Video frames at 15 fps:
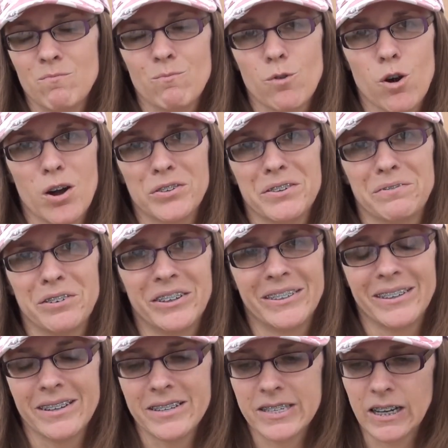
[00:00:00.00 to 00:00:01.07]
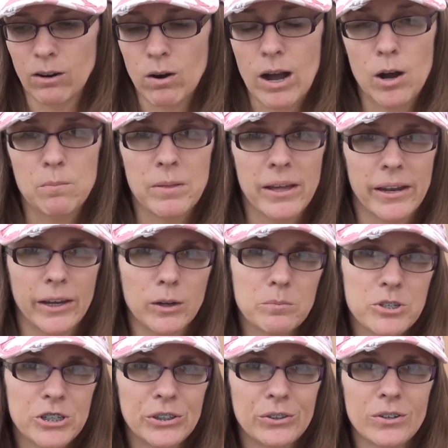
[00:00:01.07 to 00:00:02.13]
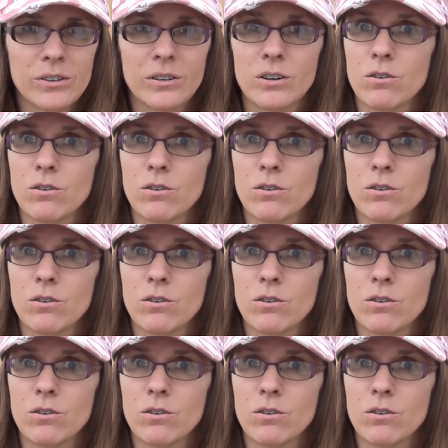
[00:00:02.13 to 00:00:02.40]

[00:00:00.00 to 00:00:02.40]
We're all different. So I hope that helps you.